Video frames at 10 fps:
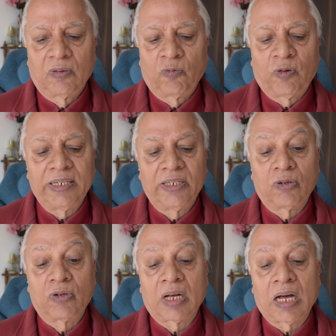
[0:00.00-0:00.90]
Find
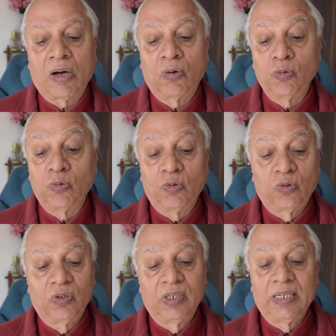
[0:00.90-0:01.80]
out how
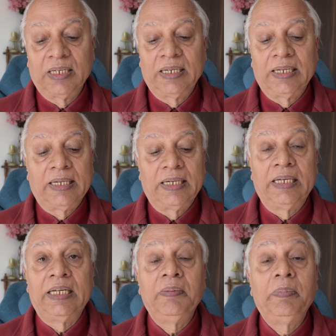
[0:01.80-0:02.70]

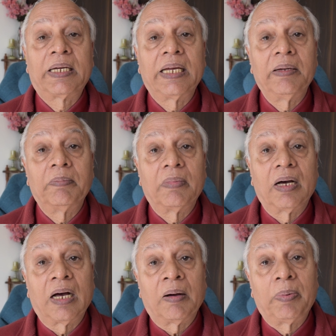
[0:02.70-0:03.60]
he became
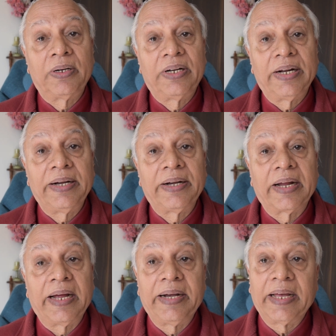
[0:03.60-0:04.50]
abundant
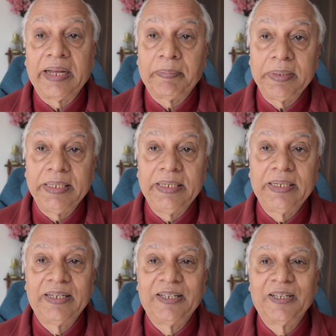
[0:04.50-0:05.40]
and happy
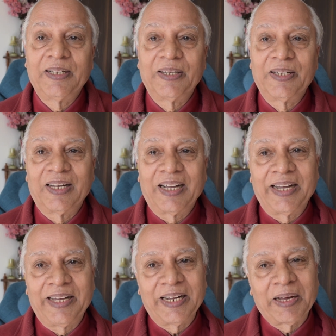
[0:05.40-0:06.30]

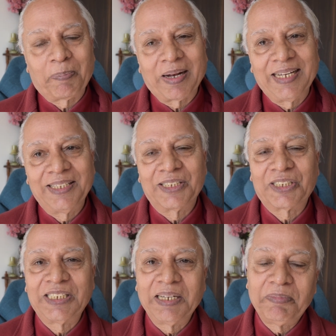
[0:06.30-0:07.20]
and apply the
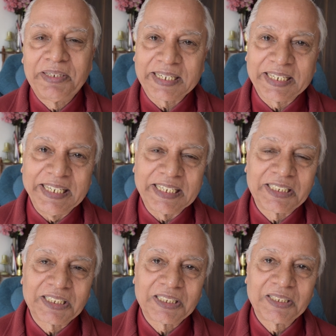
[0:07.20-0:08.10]
same
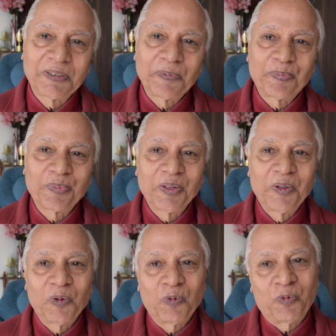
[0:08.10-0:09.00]
techniques
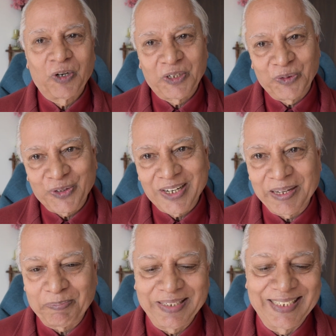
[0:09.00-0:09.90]
for your
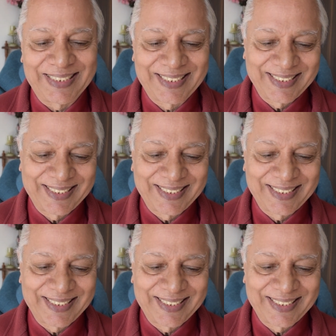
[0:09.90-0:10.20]
happiness.